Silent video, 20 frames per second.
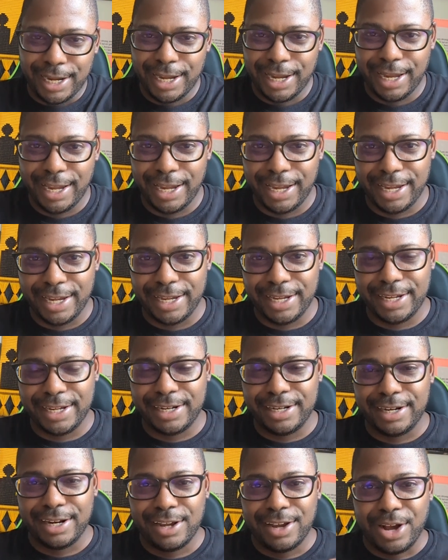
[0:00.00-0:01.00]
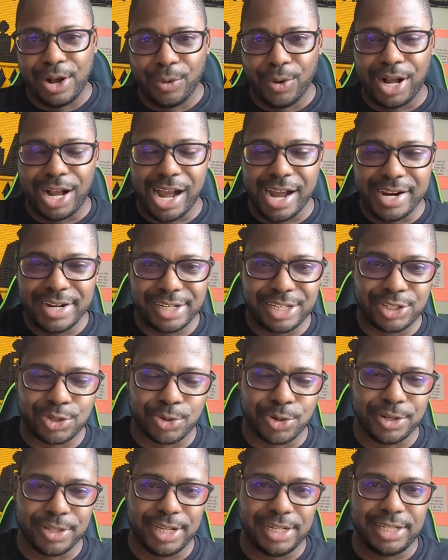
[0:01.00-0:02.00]
And what kind of
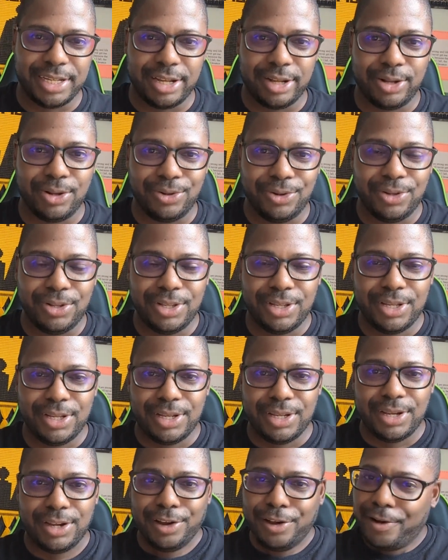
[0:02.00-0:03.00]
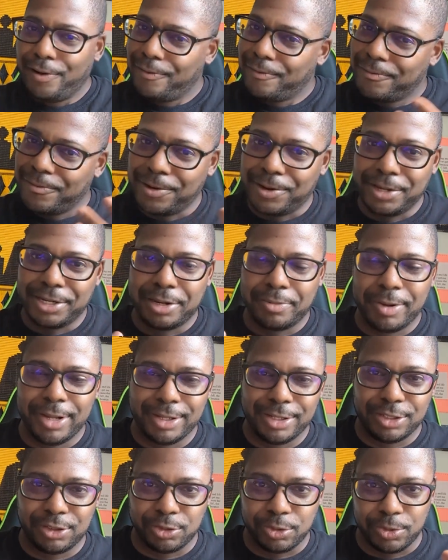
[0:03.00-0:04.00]
story they tell, well, it
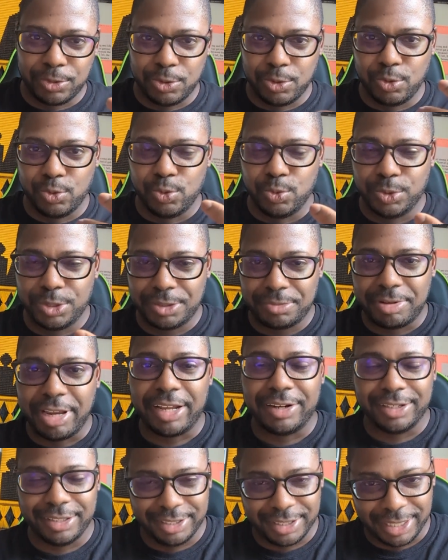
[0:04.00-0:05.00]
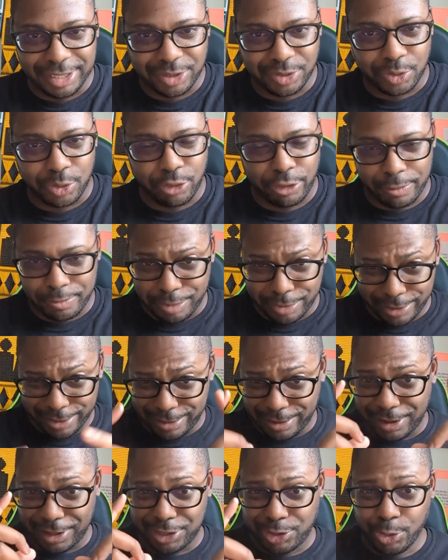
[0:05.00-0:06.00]
depends on who's telling said story, but
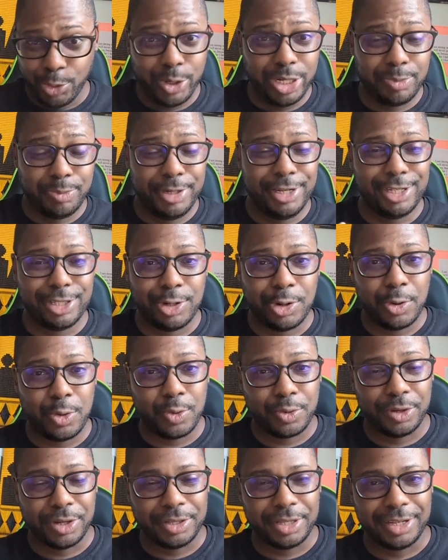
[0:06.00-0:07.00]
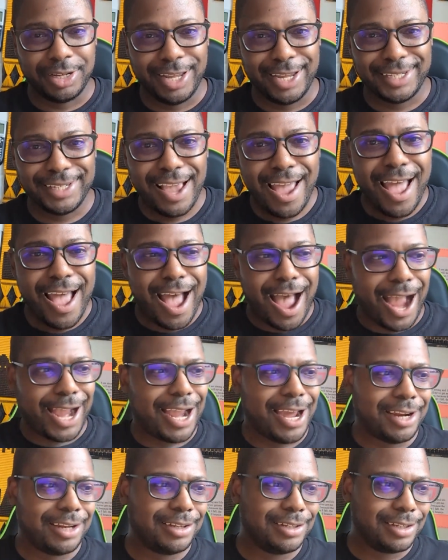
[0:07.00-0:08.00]
a story is being told nonetheless. I
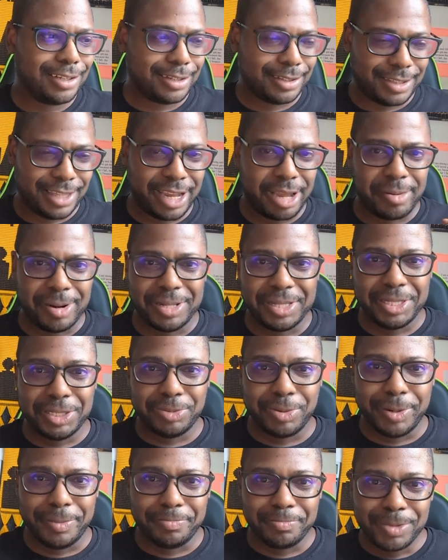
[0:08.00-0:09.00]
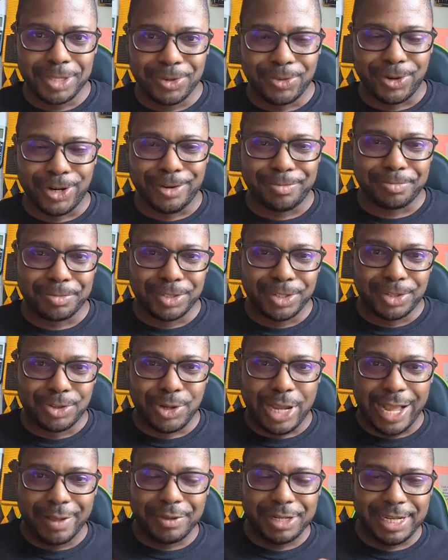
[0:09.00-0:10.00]
kind of think about it this way, right? You
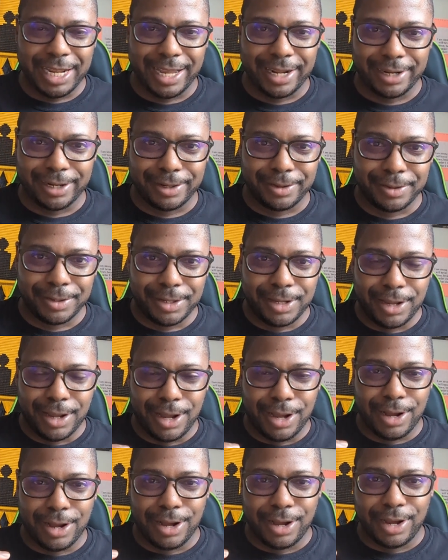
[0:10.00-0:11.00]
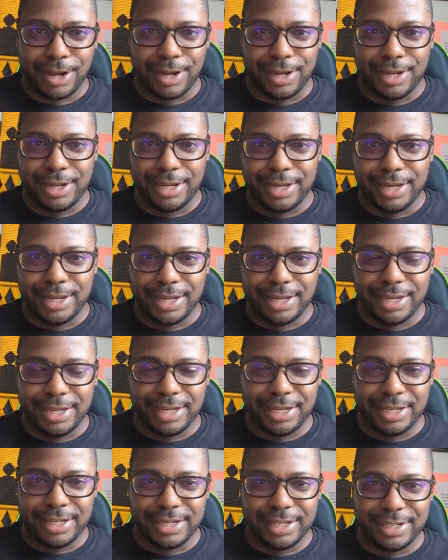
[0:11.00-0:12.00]
have the data, uh,
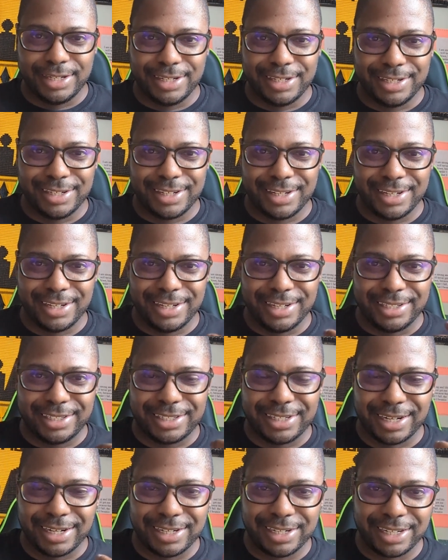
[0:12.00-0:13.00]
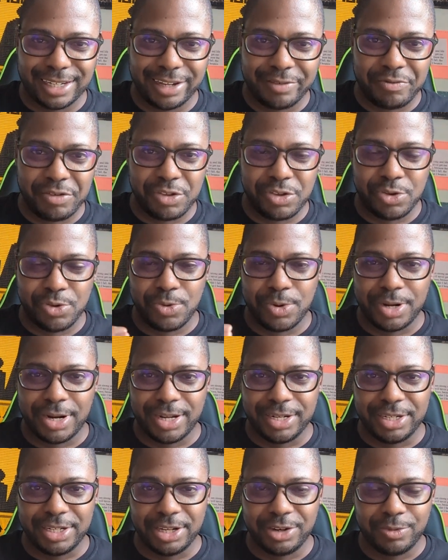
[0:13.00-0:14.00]
and it's kind of giving you an
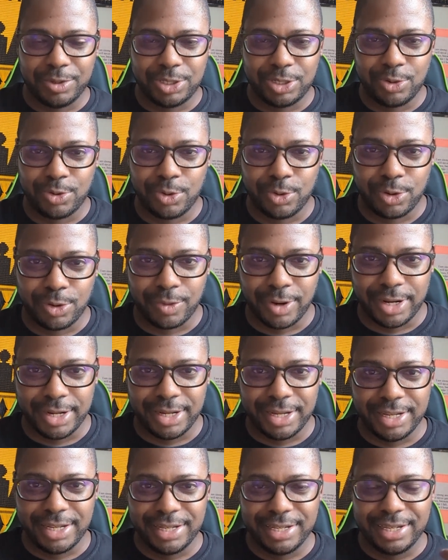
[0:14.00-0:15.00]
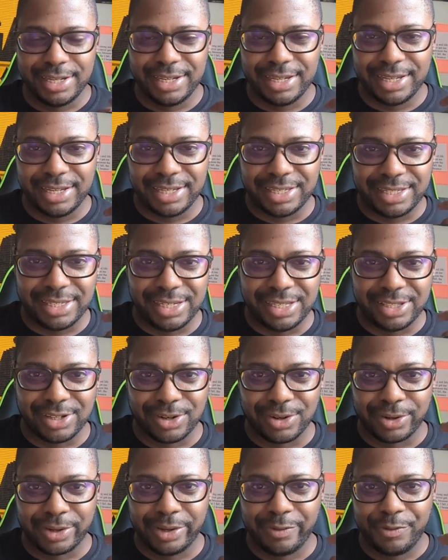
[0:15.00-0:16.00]
idea of what's going on, right? It's
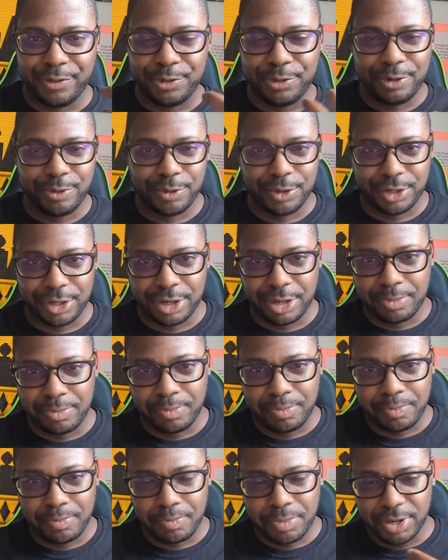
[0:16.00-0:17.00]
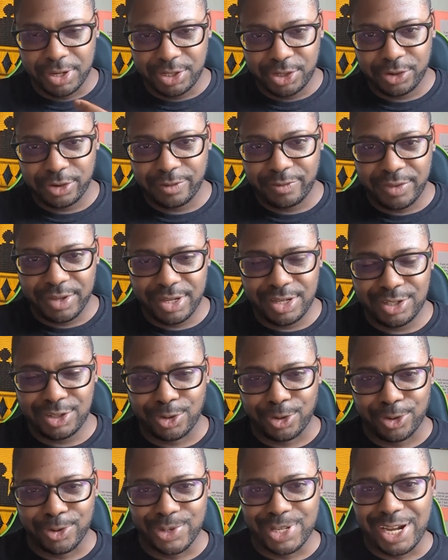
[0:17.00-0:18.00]
either giving you a really good picture of things
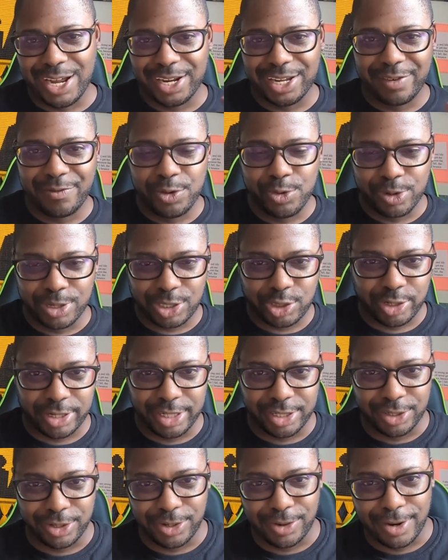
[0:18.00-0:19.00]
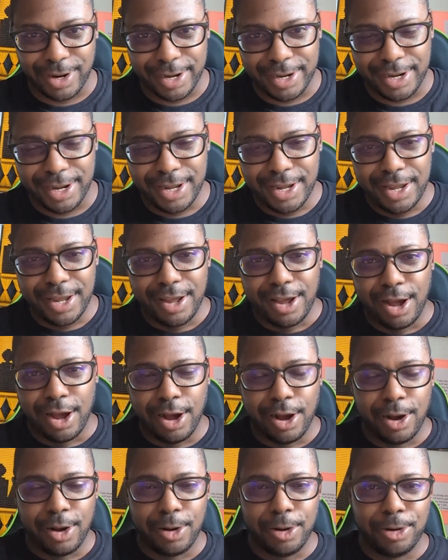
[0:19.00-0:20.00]
or it's kind of giving you a trailer, right?
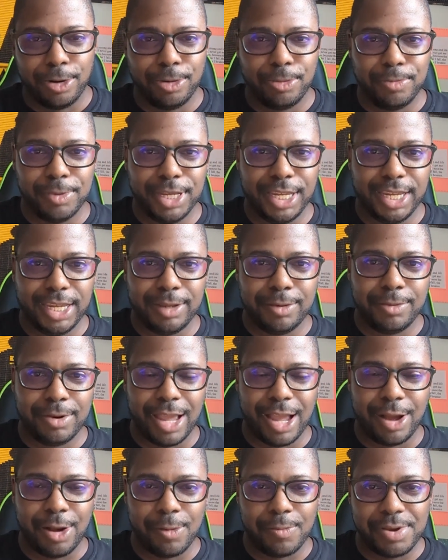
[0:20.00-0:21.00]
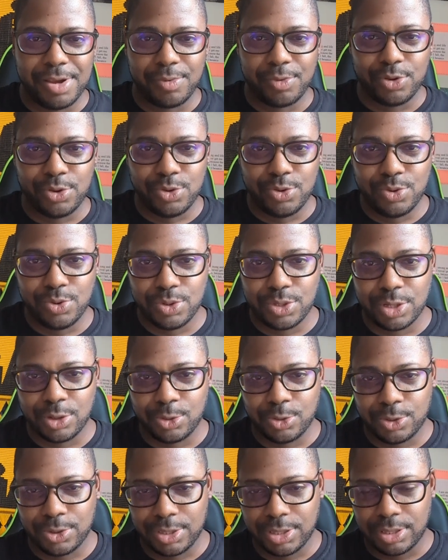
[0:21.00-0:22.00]
in how people use
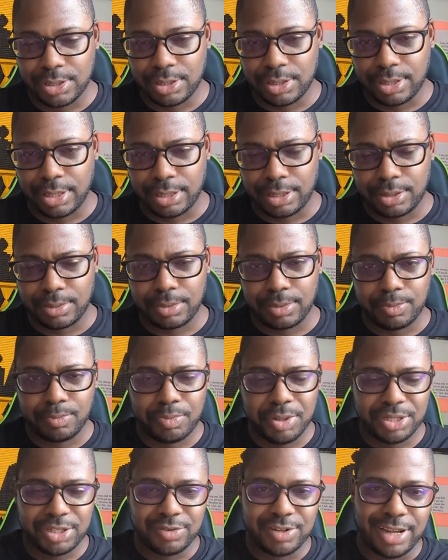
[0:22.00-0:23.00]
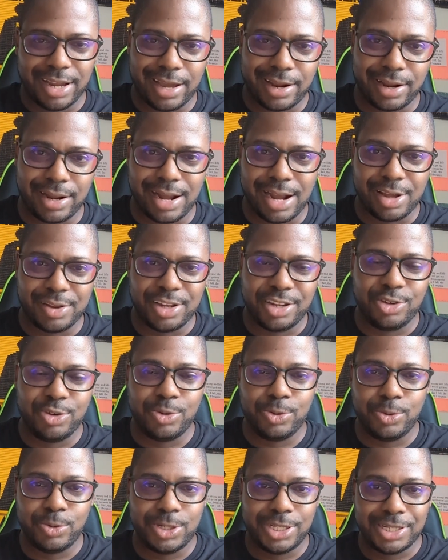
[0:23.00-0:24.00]
those like bits of data, how they
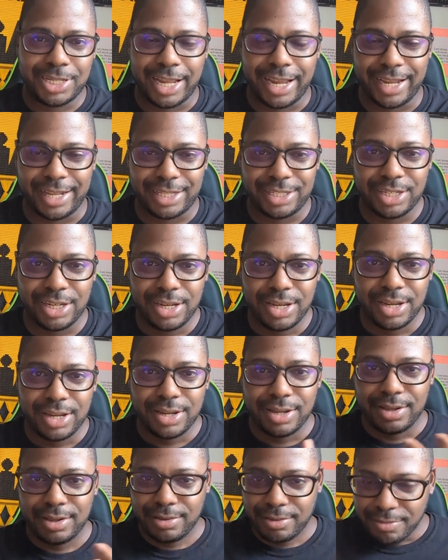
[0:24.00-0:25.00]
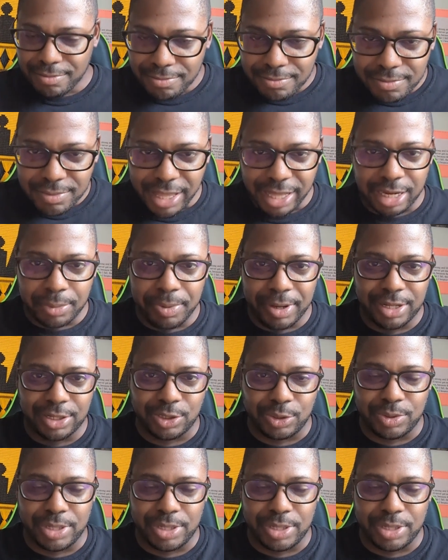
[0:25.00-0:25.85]
use stats, that depends on